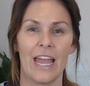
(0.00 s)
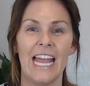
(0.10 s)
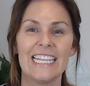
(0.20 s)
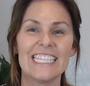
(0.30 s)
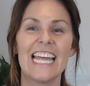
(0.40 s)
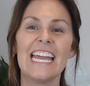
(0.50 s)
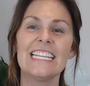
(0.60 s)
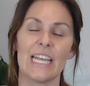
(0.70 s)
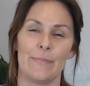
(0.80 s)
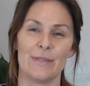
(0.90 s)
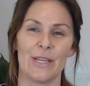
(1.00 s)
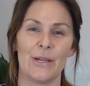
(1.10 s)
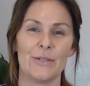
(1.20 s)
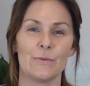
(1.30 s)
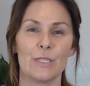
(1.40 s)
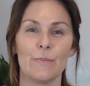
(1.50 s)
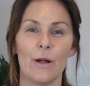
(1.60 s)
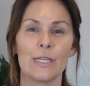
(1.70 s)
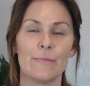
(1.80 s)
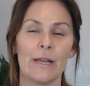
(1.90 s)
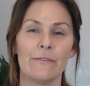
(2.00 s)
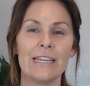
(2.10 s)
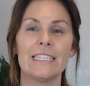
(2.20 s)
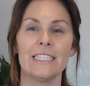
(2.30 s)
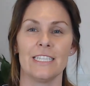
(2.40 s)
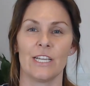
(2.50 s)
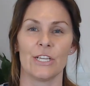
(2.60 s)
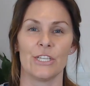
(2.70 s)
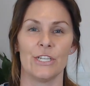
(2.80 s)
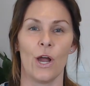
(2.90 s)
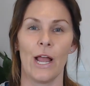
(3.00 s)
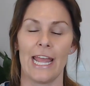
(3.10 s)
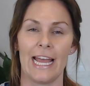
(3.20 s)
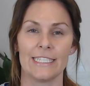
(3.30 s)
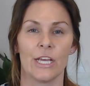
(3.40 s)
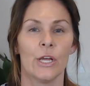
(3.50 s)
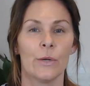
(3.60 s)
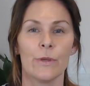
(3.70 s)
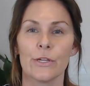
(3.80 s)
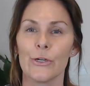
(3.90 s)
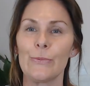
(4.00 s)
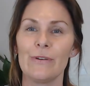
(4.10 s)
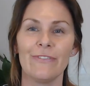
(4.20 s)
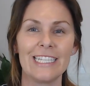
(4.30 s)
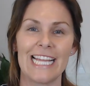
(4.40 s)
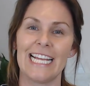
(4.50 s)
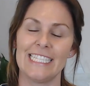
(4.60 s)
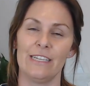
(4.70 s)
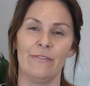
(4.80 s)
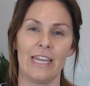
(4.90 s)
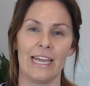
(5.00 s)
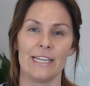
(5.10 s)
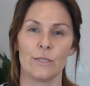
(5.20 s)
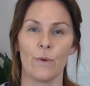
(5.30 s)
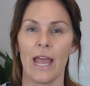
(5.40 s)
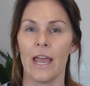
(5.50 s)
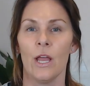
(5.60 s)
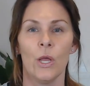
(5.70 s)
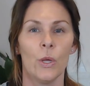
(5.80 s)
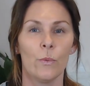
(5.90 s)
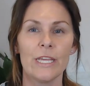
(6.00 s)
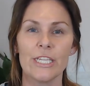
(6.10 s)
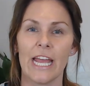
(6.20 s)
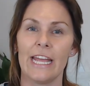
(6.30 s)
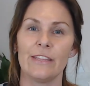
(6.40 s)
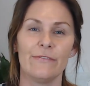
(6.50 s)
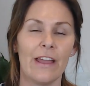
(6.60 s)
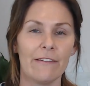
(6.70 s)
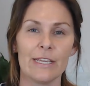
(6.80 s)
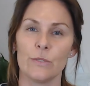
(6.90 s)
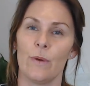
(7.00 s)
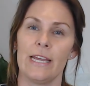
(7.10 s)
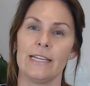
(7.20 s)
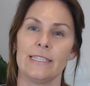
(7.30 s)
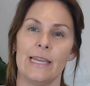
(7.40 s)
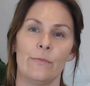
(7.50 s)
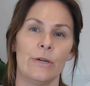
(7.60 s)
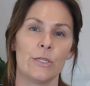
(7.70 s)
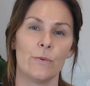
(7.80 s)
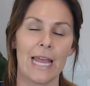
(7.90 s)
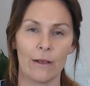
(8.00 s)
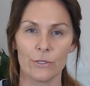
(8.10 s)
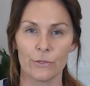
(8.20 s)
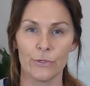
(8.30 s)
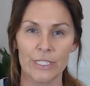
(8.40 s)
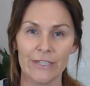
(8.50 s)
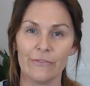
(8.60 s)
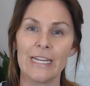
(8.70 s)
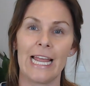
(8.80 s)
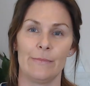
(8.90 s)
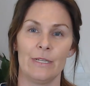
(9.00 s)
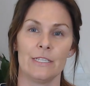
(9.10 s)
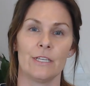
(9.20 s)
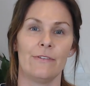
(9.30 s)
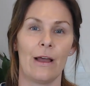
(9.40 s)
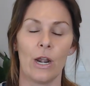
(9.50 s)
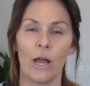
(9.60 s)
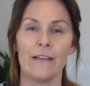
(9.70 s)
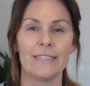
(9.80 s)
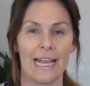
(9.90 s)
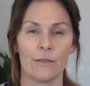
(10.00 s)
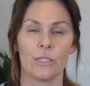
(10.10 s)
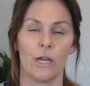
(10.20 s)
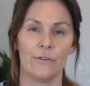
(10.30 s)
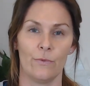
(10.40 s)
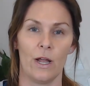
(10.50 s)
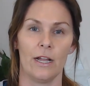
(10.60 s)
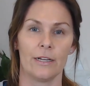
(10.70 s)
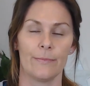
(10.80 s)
Today's episode was sparked by a recent discussion I had with a group of fantastic VAs where we shared the various ways in which we outsource different elements of our lives outside of work.